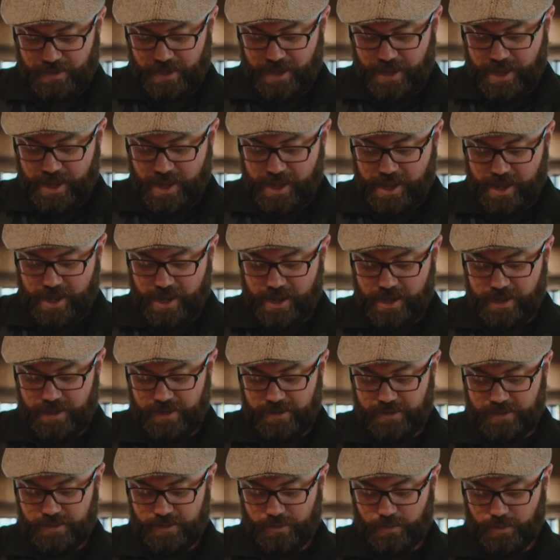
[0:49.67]

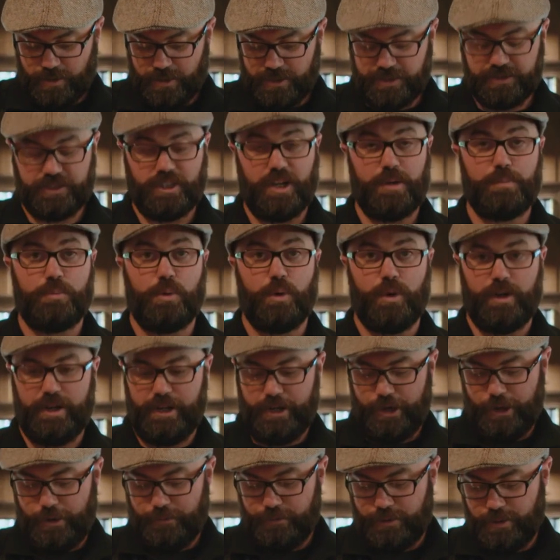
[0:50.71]
and we're going to start pouring it
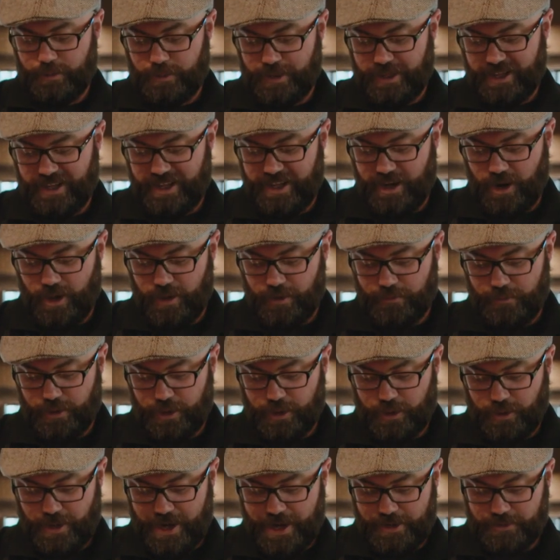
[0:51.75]
over. We're going to get all of our
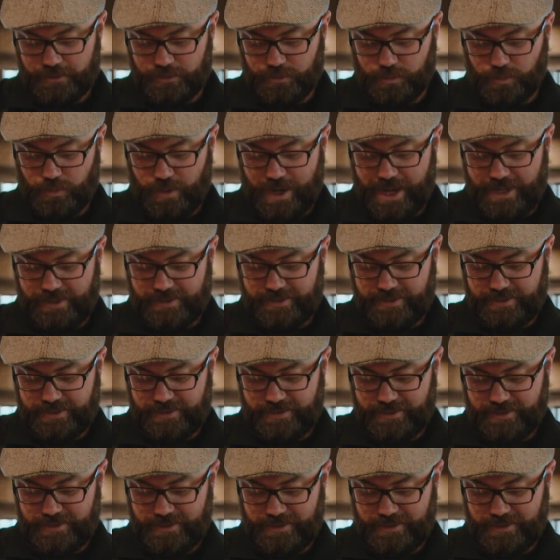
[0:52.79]
grounds wet.